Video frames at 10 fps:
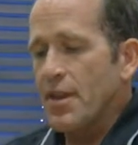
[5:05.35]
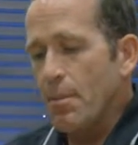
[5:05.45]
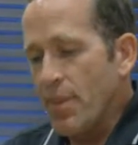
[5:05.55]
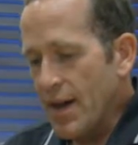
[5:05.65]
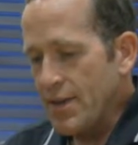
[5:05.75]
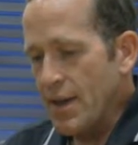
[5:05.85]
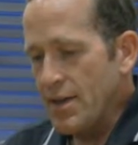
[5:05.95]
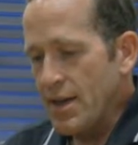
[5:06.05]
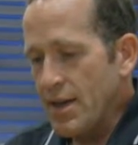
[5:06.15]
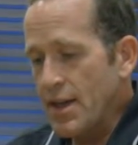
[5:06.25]
the bike they
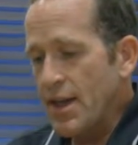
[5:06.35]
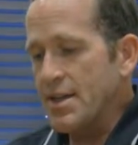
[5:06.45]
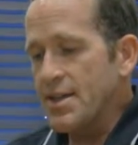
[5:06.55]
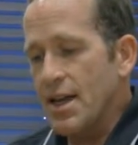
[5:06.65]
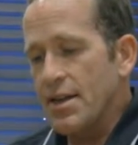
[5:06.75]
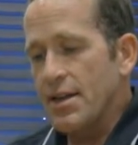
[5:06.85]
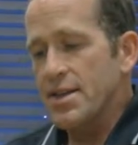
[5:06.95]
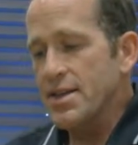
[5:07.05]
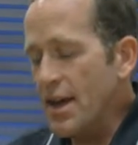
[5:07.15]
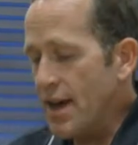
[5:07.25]
need, exactly the
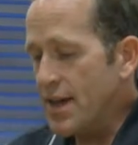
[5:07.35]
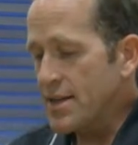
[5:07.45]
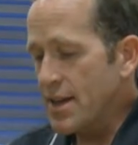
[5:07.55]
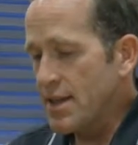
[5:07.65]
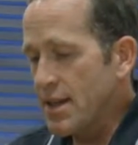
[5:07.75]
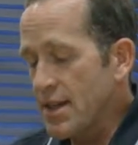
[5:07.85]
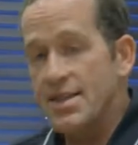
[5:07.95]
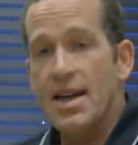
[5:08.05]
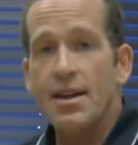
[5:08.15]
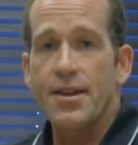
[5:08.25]
size they need,
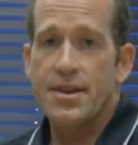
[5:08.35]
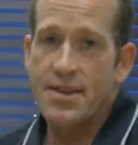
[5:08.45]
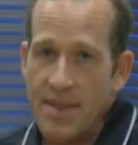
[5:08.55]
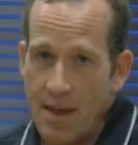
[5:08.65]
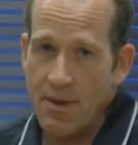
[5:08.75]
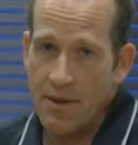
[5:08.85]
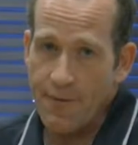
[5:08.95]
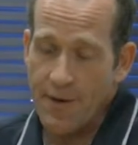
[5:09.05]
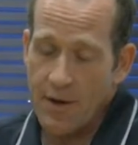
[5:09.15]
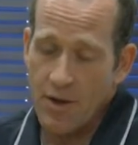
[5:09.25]
exactly the stem
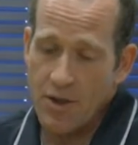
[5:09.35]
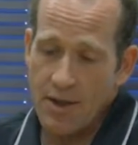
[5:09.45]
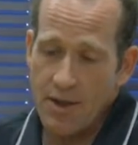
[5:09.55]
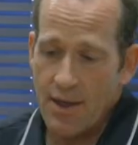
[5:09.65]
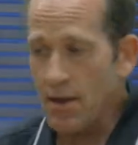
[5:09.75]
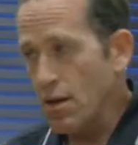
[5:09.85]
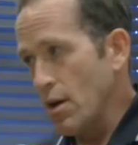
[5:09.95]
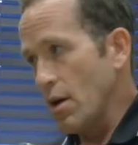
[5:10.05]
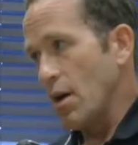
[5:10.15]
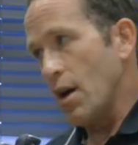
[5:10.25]
configuration they need,
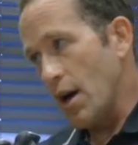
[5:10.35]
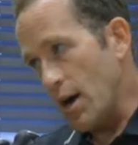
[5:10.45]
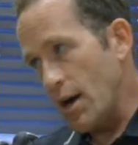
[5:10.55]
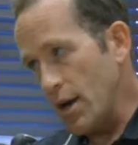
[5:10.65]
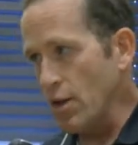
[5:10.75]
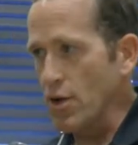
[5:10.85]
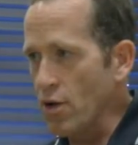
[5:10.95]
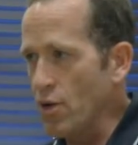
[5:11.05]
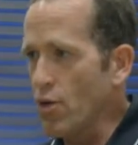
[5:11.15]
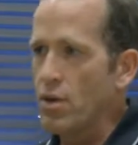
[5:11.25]
high,
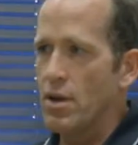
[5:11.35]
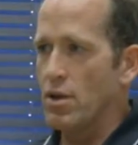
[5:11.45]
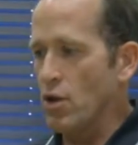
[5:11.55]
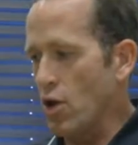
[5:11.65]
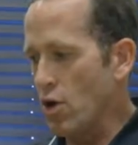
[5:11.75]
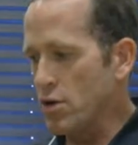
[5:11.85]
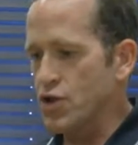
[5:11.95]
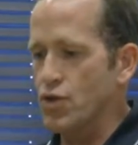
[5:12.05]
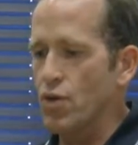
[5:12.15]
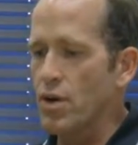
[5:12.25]
low, long,
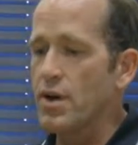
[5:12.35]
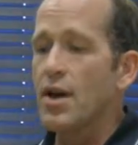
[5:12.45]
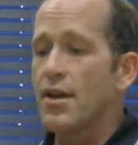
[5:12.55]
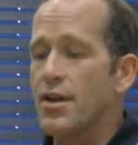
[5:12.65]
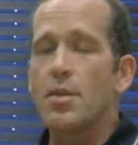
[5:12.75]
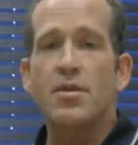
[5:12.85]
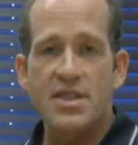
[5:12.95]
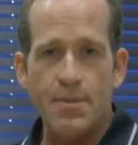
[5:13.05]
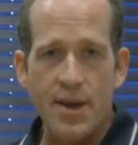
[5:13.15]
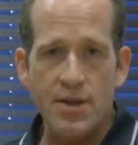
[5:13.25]
short, number of
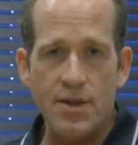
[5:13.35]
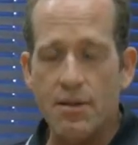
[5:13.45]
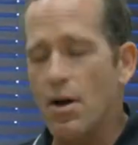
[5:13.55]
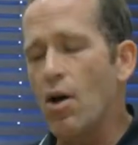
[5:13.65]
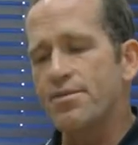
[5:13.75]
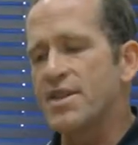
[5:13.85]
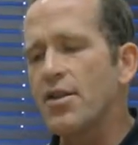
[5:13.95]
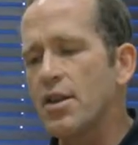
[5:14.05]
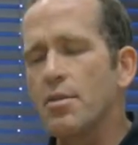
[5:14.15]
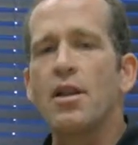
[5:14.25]
spacers, all
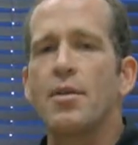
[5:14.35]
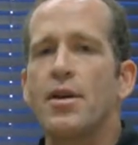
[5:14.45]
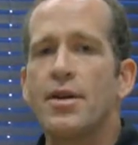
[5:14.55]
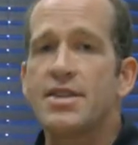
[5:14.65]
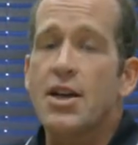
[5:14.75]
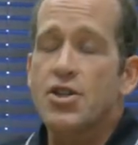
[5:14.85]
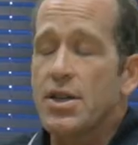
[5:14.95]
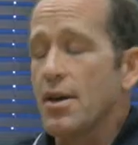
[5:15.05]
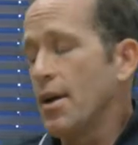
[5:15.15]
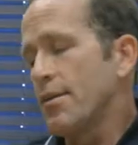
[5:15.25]
down to the millimeter. It's
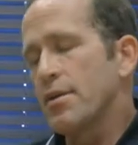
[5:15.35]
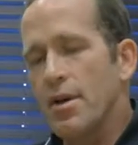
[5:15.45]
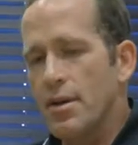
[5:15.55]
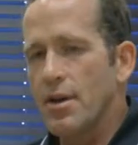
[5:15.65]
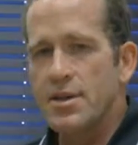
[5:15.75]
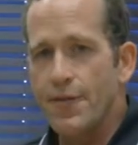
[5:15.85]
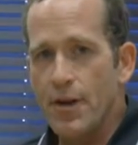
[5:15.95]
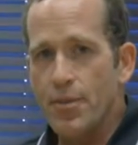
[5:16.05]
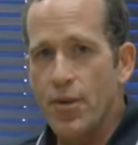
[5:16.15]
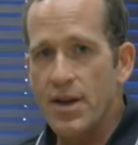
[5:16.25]
a
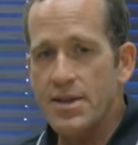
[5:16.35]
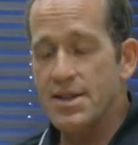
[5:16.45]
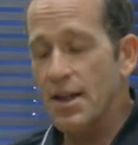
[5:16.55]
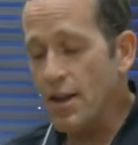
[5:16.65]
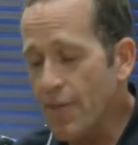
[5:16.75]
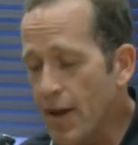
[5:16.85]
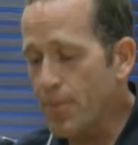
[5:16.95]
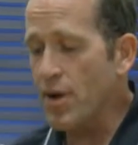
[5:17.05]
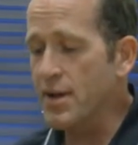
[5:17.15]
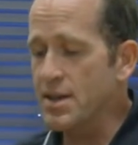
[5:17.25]
fun process. I love
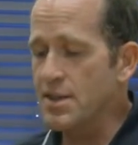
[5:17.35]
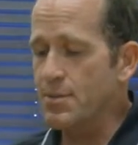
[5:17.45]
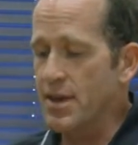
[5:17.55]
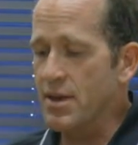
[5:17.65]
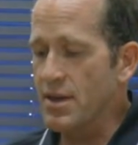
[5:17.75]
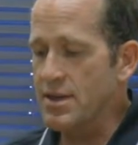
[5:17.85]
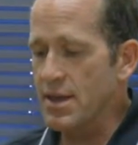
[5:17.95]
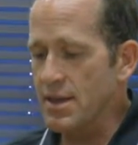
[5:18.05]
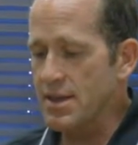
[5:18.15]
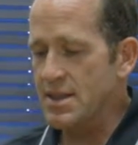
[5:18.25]
that process because
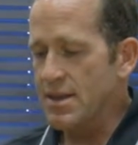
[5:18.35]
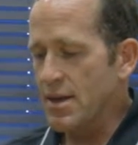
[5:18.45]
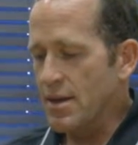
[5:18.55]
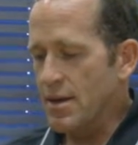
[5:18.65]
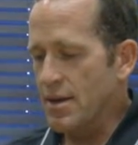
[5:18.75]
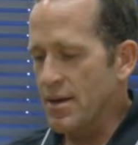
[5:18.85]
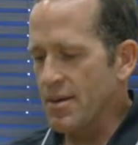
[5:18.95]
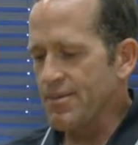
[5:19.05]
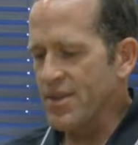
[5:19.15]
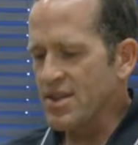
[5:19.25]
it is,
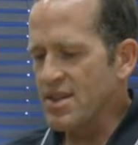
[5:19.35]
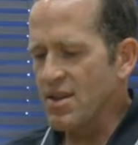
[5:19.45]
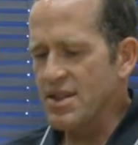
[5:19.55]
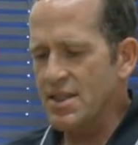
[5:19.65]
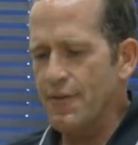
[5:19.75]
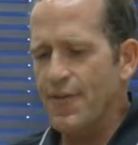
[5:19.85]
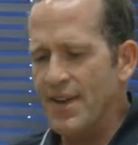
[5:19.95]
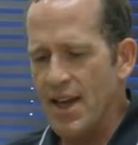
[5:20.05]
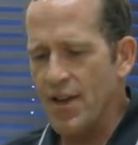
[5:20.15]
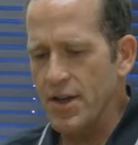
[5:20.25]
there's a certain sense of
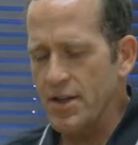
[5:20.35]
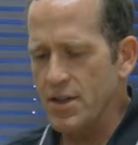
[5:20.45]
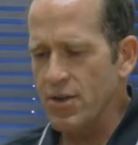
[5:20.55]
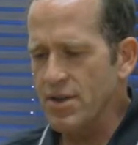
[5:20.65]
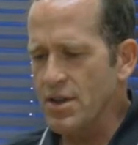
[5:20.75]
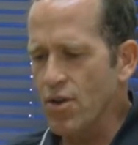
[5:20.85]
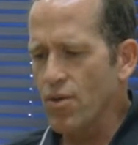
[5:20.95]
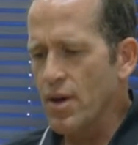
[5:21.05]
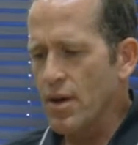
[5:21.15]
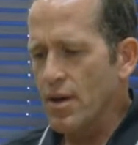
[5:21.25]
finality to it. There's
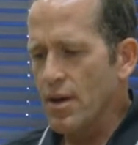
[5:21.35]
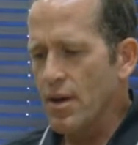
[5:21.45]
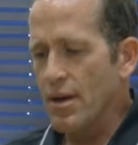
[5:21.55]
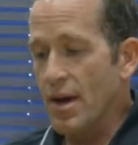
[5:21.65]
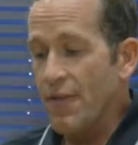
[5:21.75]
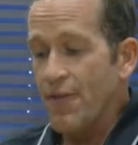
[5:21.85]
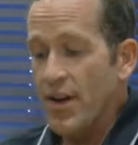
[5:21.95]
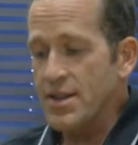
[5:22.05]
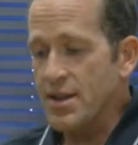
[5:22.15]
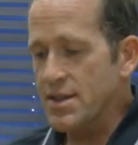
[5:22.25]
no
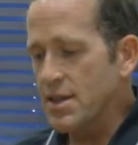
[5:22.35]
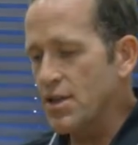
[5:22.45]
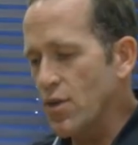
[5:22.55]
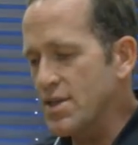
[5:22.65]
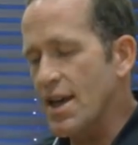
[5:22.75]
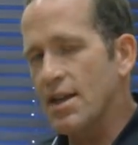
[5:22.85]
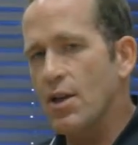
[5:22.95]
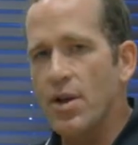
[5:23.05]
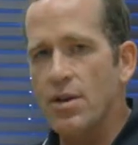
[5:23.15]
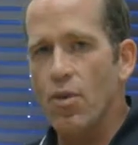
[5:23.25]
fuzziness. You know
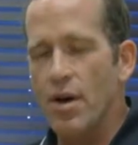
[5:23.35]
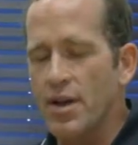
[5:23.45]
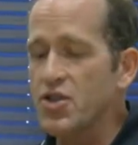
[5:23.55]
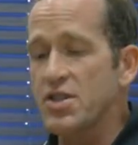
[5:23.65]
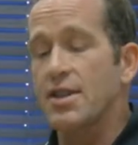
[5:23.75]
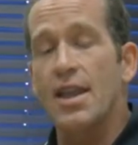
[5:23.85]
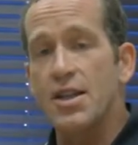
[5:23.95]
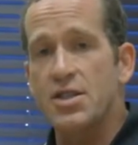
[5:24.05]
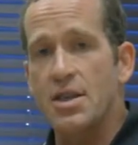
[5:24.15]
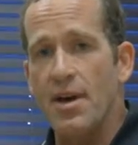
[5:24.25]
exactly what you want. Then
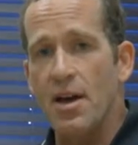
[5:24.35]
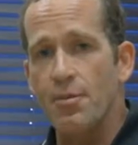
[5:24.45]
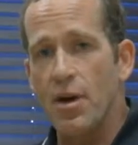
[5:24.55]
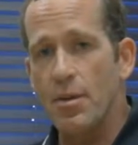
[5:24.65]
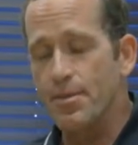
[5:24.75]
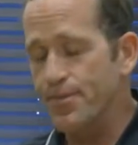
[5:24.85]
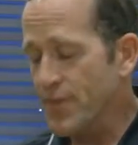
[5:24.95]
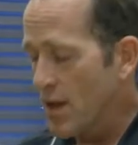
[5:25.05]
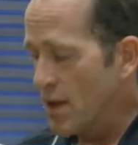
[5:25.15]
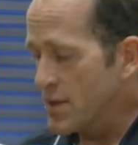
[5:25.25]
it's just a math problem.
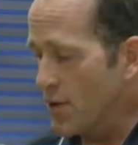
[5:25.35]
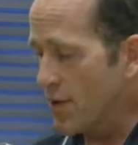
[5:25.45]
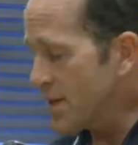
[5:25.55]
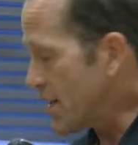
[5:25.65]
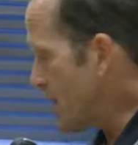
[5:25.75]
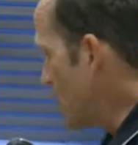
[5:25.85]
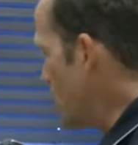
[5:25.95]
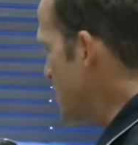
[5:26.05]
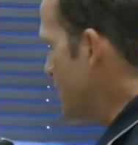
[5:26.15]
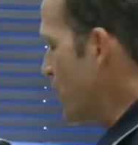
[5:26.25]
So the second thing I
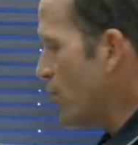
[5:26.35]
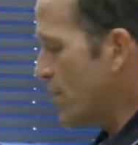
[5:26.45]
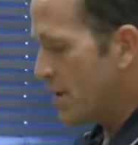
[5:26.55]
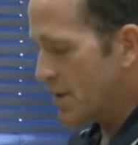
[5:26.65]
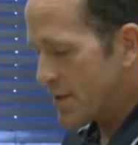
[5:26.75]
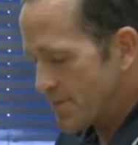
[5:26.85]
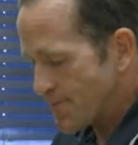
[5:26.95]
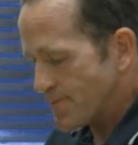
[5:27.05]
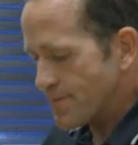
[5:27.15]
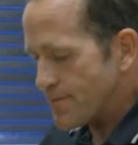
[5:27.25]
use this for is